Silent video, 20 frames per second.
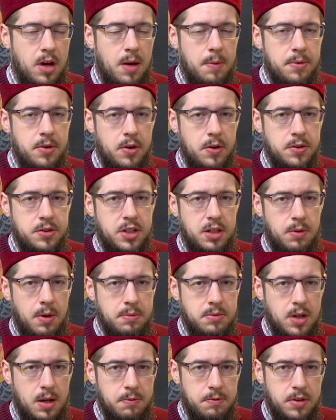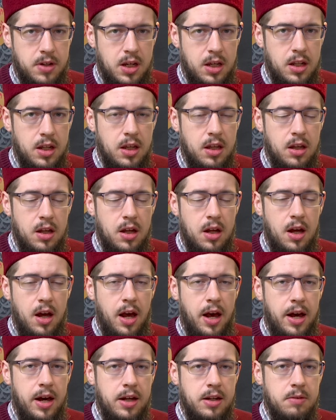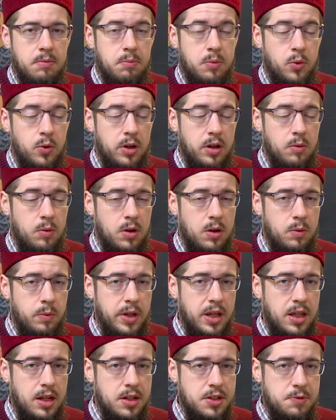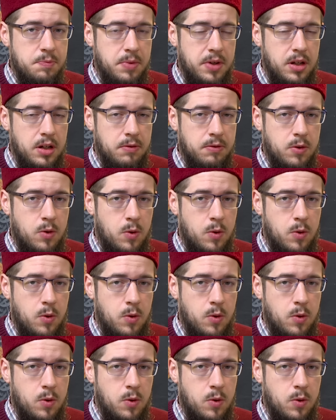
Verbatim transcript: I'm your host, Imam Tom Facchine. And boy, what a week it has been. Of